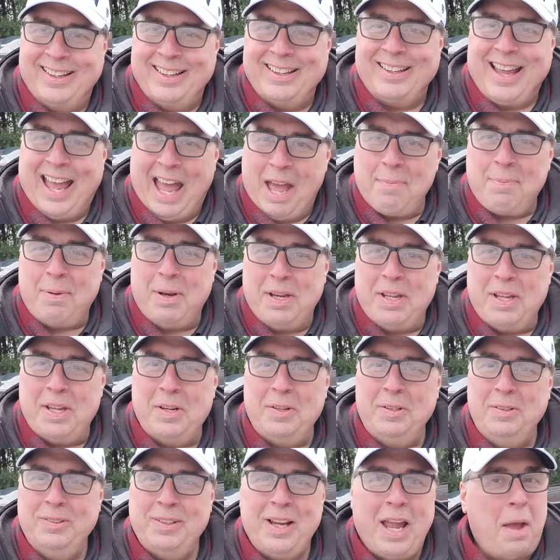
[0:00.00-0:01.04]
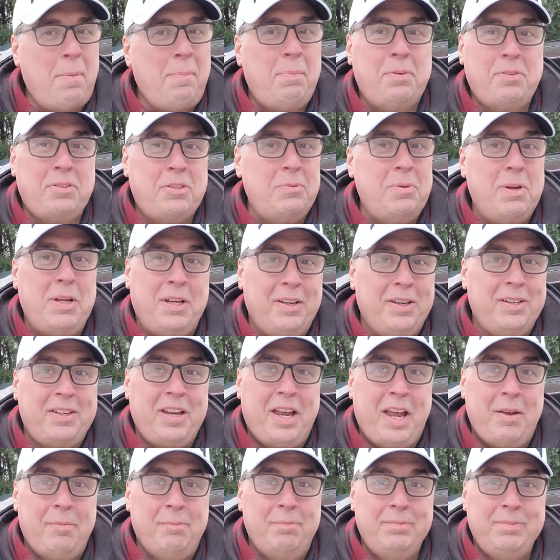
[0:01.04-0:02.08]
Happen to you? Happens to me all the
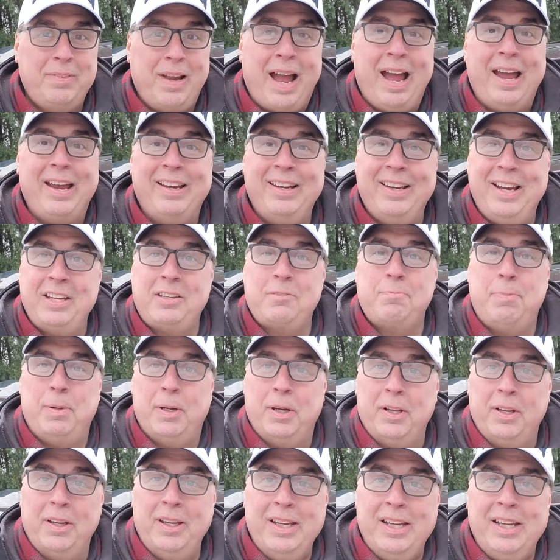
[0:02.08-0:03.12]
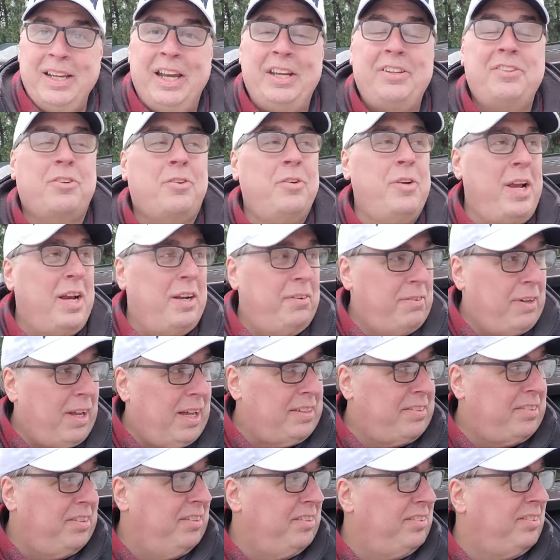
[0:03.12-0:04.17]
time. Hi, it's Bill. It's Creative
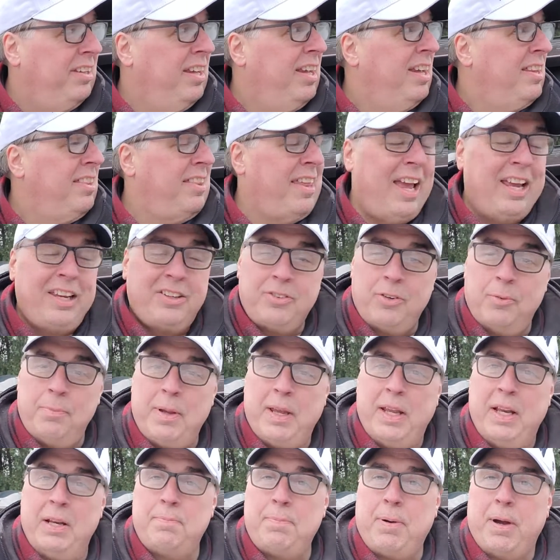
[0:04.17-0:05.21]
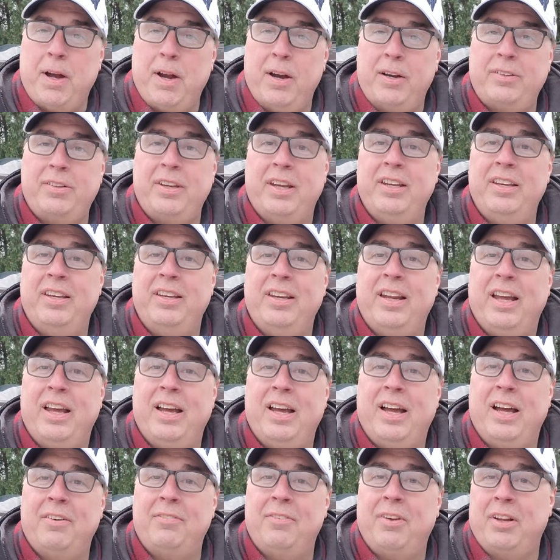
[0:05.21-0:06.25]
License. Thanks for being a part in, uh,
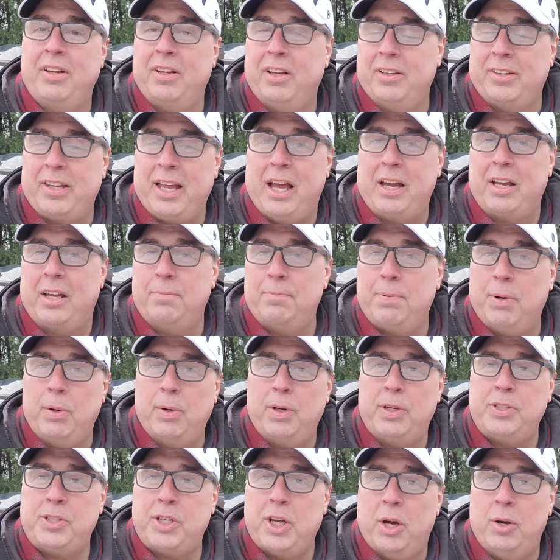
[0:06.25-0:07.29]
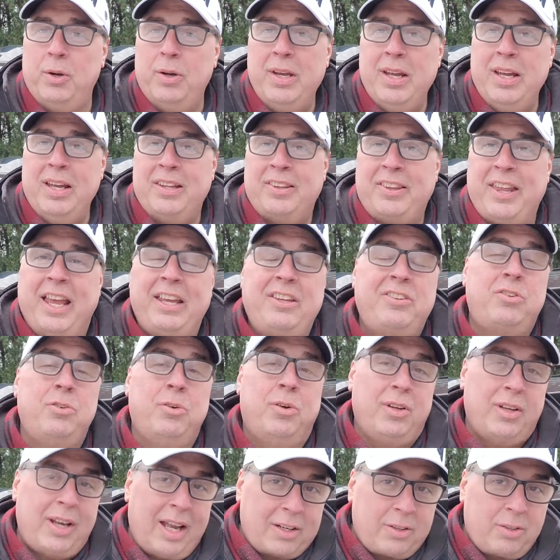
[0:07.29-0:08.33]
of the Little Dog and Pony Show. Thanks to
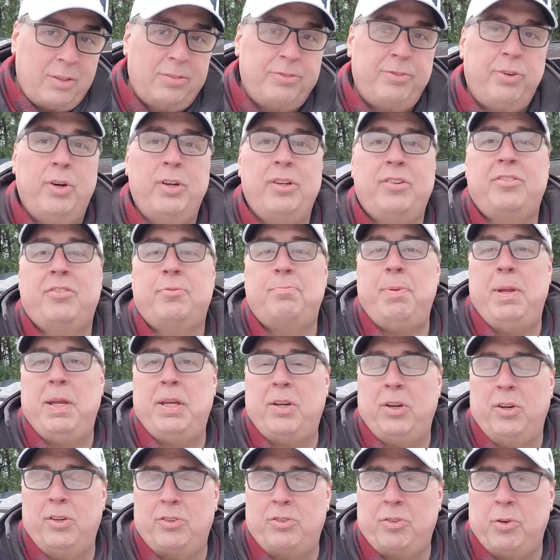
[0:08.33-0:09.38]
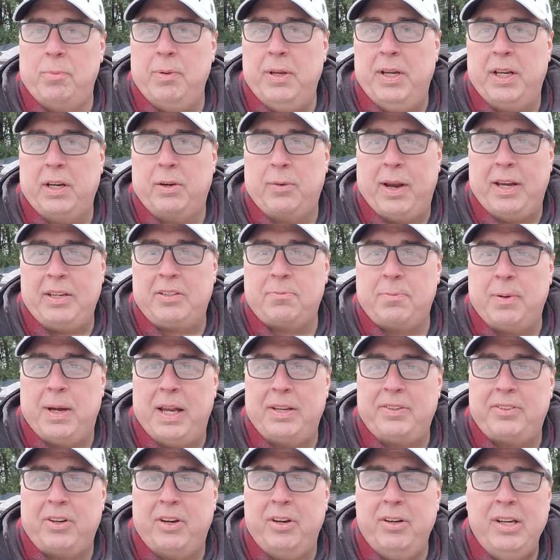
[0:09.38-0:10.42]
Electro Voice Speakers for being a great
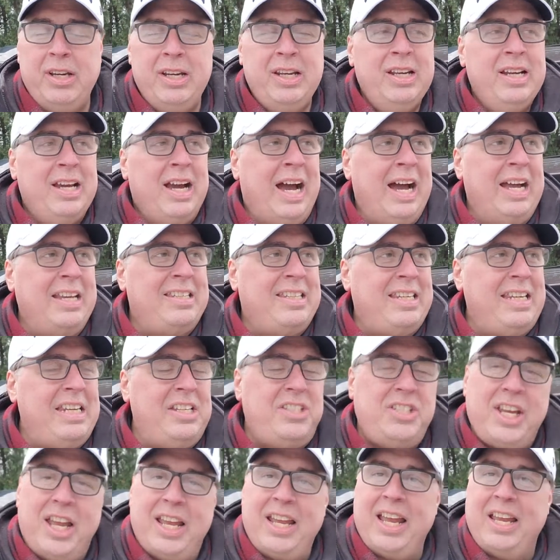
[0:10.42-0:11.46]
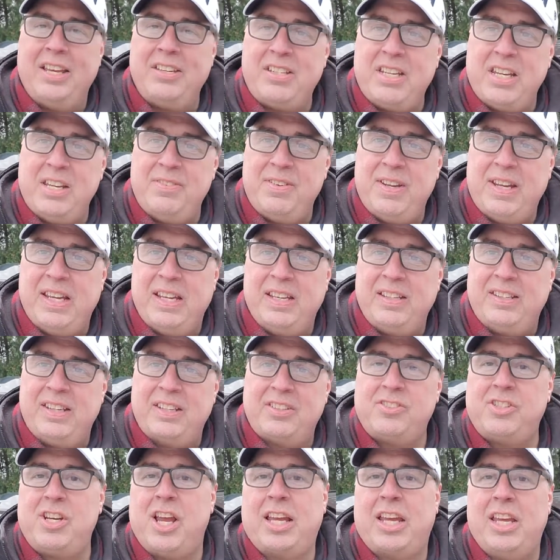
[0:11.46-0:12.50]
sponsor. Uh, D J N T V and
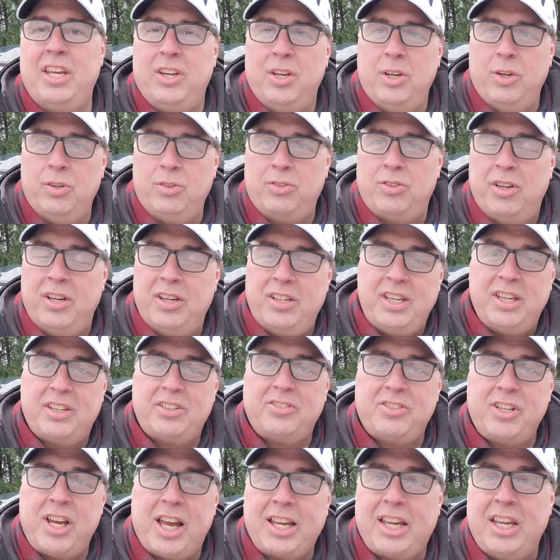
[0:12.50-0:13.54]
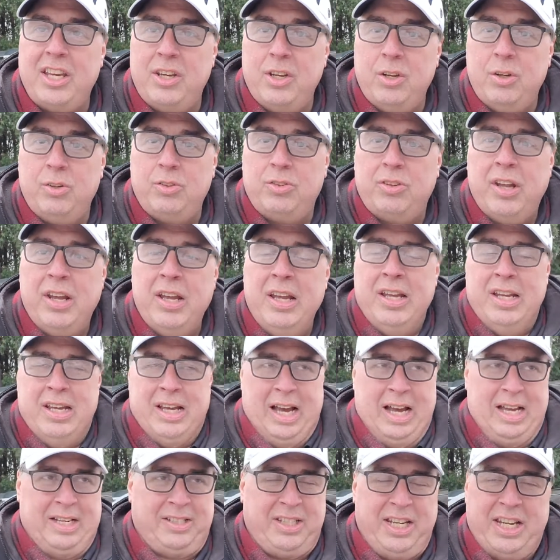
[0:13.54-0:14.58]
Disc Jockey News, and the Disc Jockey News
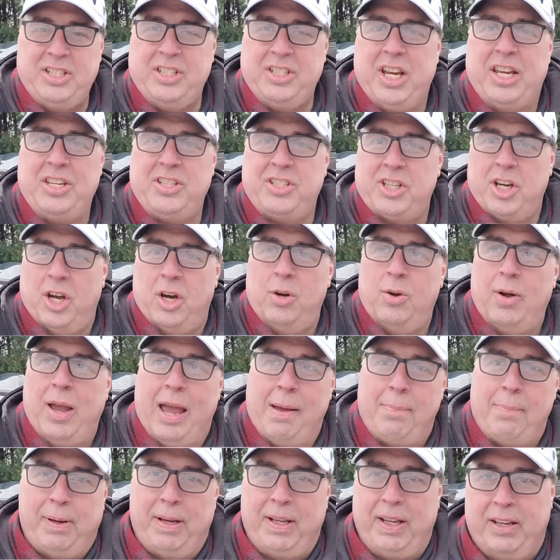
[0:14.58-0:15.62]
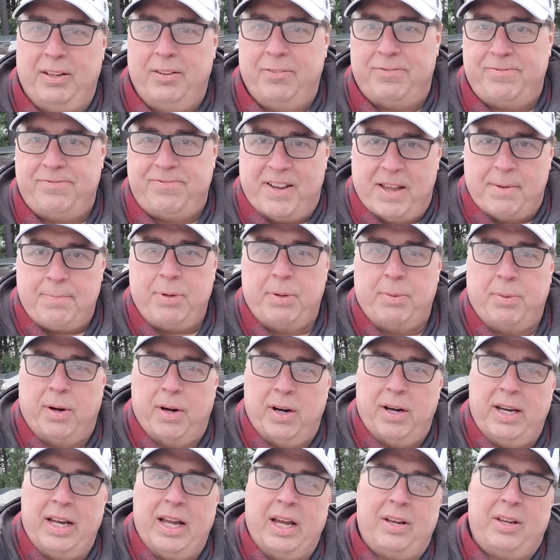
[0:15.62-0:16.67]
uh, D J show happening in
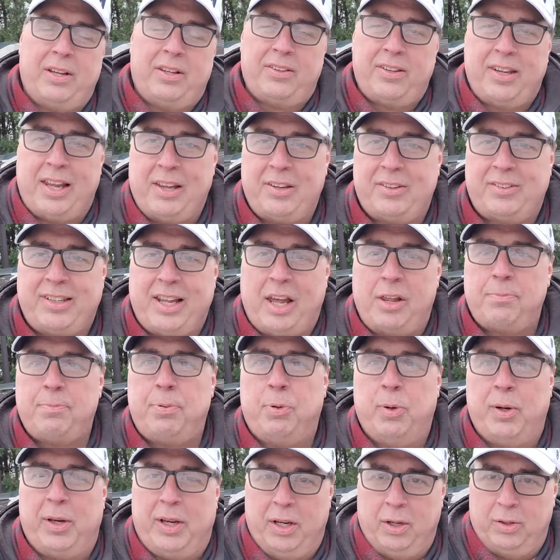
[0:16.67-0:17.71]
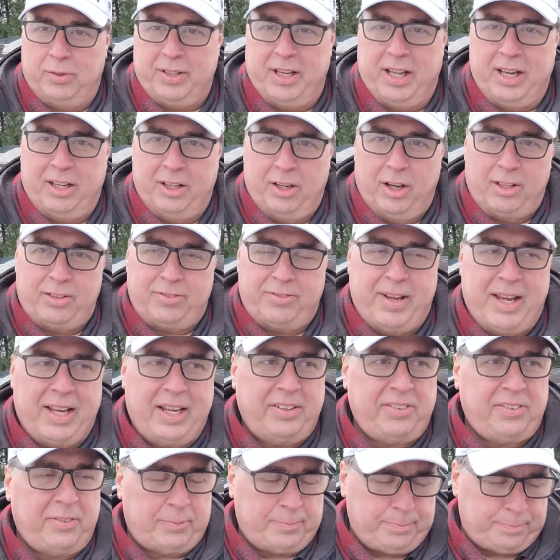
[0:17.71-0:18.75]
February out at the South Point Hotel in Las
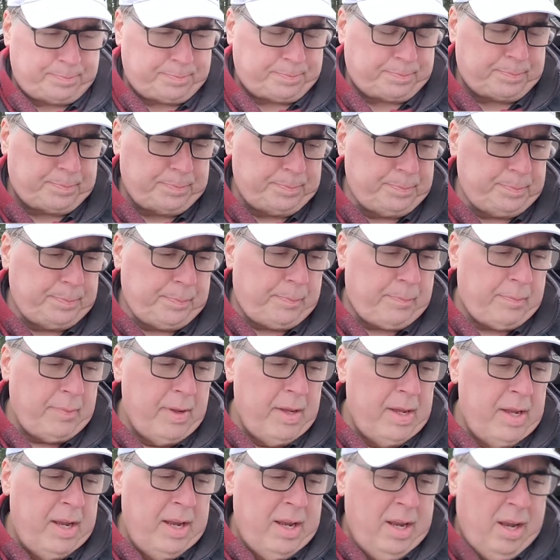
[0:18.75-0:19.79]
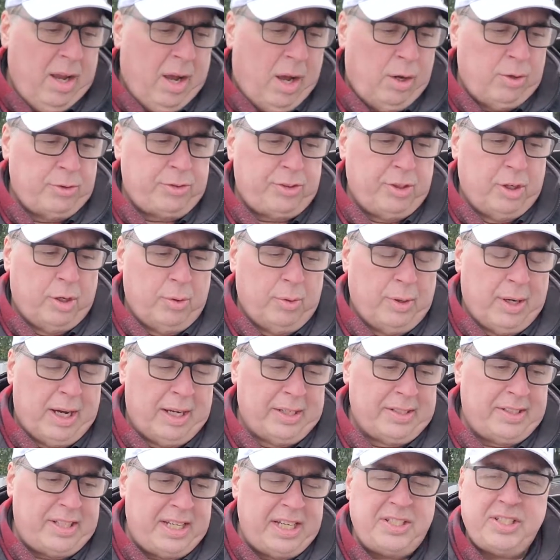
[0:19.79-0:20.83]
Vegas. Also,
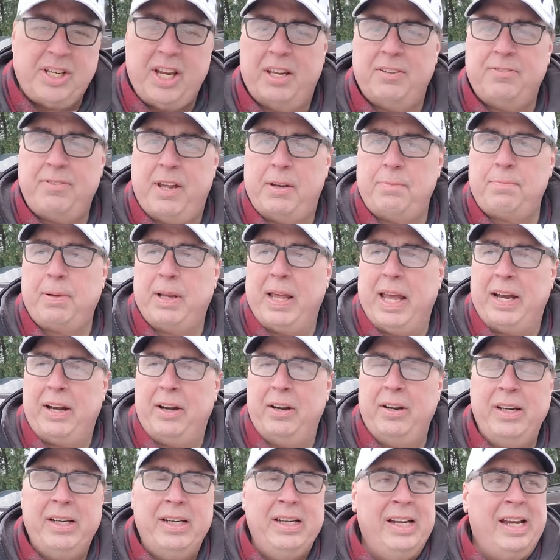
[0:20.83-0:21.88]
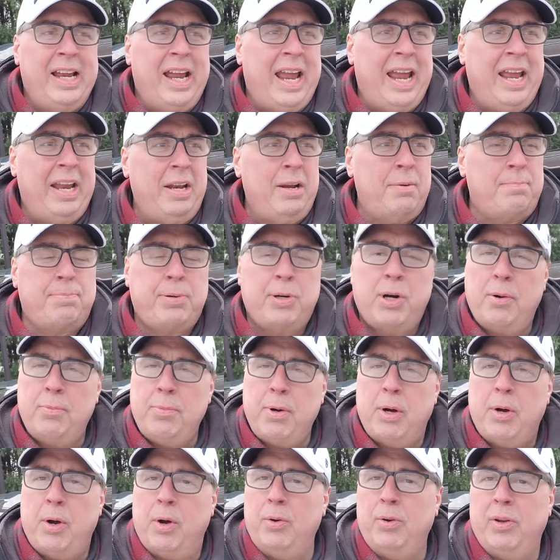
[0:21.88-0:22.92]
uh, D J Event Planner and a
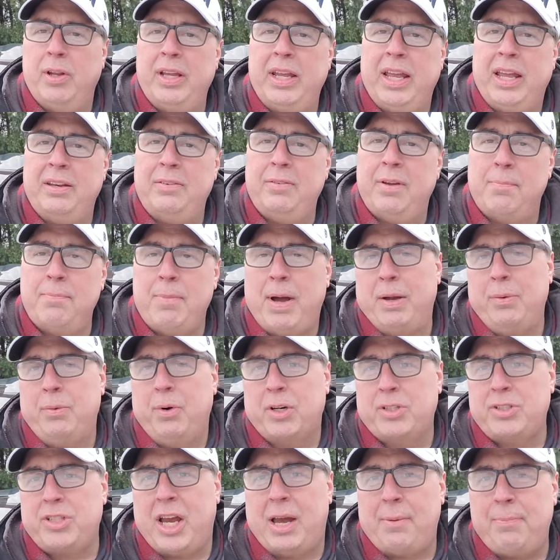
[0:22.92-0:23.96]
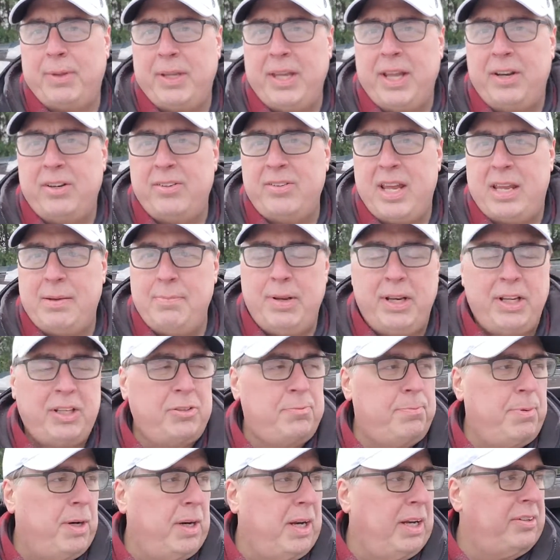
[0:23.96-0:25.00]
promo only, and uh, my workshop, The Entertainment
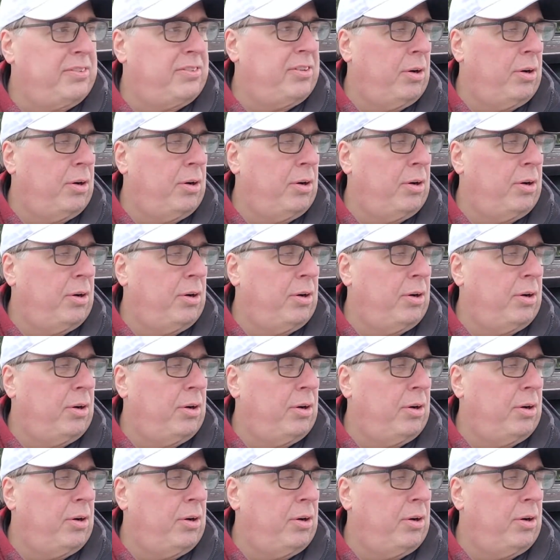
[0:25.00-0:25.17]
Experience.